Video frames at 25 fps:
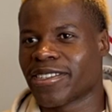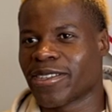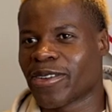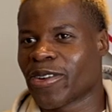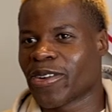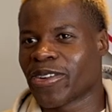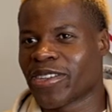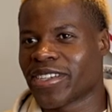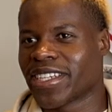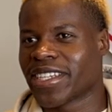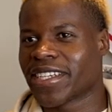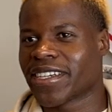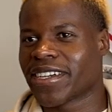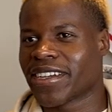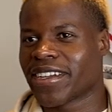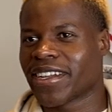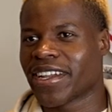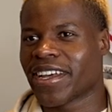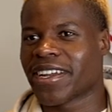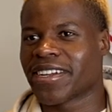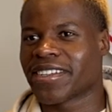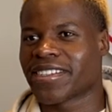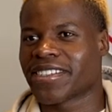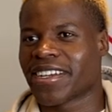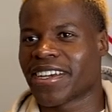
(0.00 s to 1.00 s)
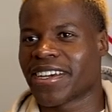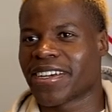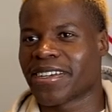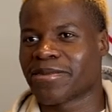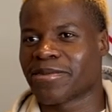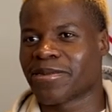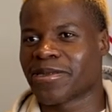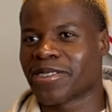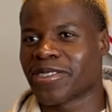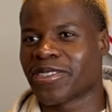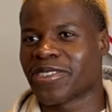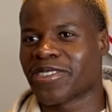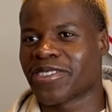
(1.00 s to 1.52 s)
don't need a lot of
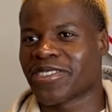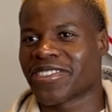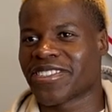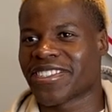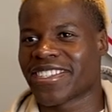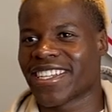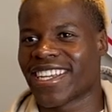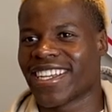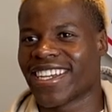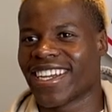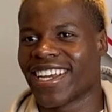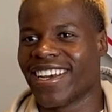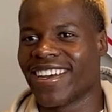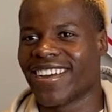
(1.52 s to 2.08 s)
times. You just need.